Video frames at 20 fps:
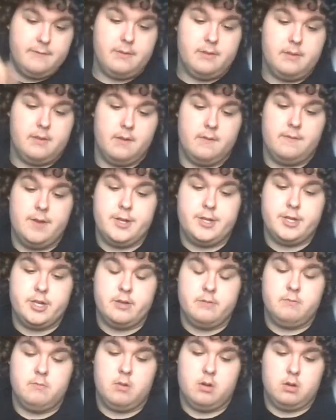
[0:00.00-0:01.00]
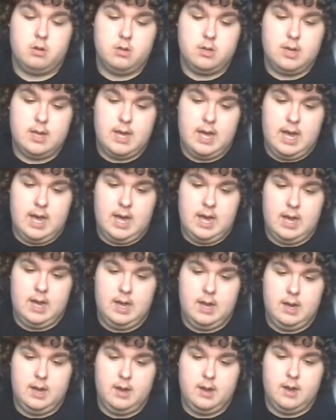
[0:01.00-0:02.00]
the Vision one
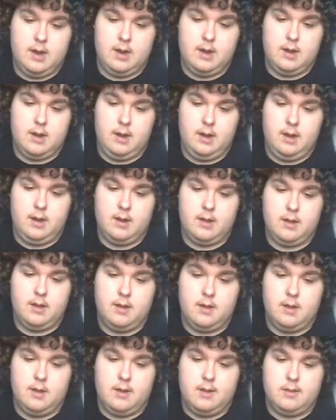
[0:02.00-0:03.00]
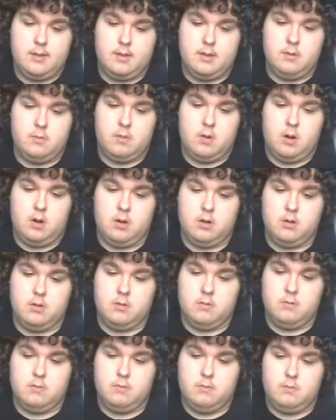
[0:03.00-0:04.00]
and the
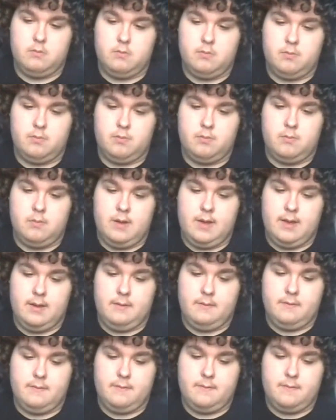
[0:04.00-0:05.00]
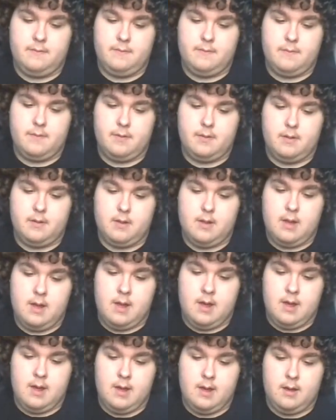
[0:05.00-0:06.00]
one with
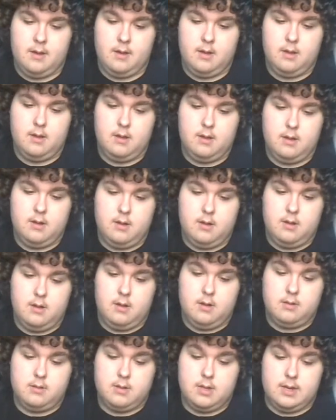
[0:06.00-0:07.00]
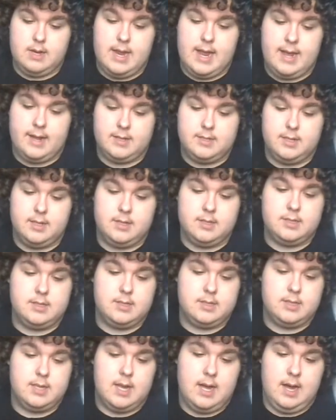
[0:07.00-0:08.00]
uh, the
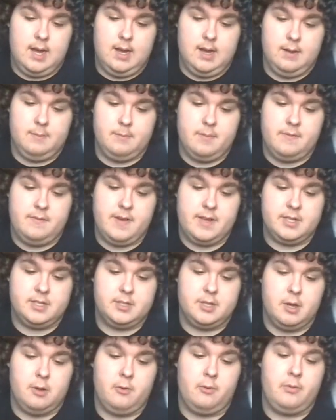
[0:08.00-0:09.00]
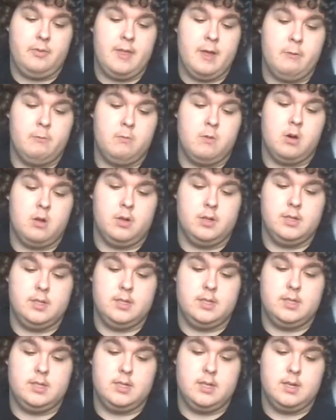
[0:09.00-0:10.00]
Nexus and Mephisto. Then
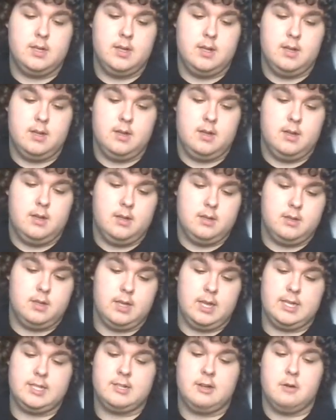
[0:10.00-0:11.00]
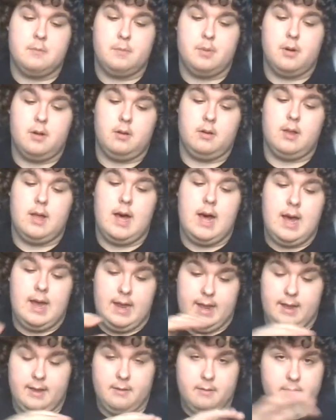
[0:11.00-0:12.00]
ones, the last couple,
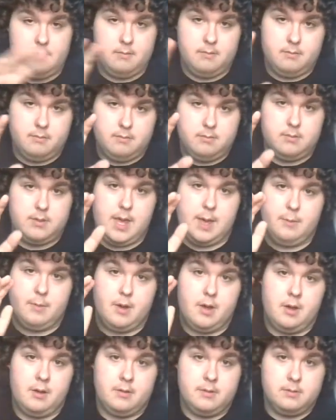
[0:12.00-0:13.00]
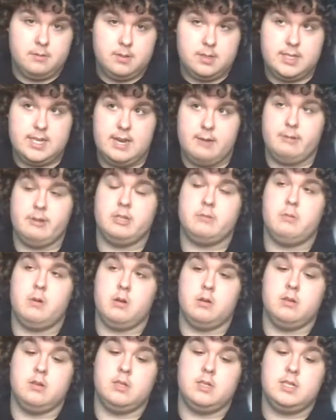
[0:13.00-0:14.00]
I they were serious
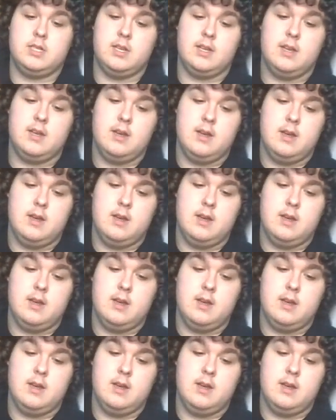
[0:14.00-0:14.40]
ones.